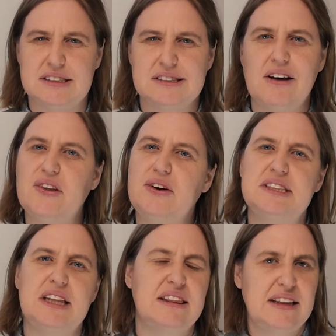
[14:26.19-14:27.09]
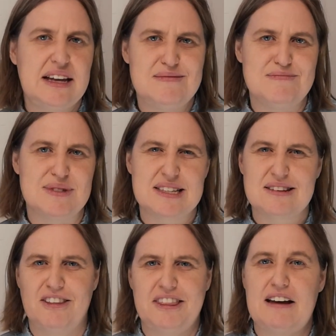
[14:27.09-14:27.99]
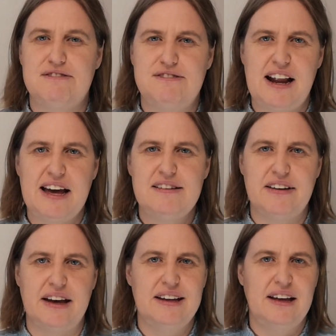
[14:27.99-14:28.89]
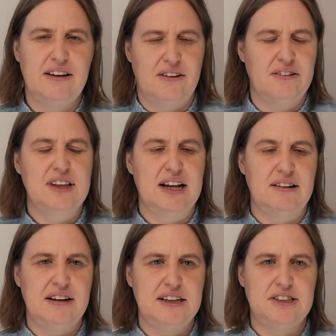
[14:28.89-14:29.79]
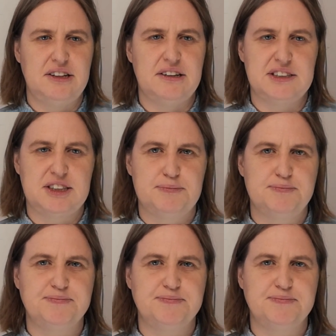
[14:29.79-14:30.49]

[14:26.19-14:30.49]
It's got those themes, it's got that flavour of that early church.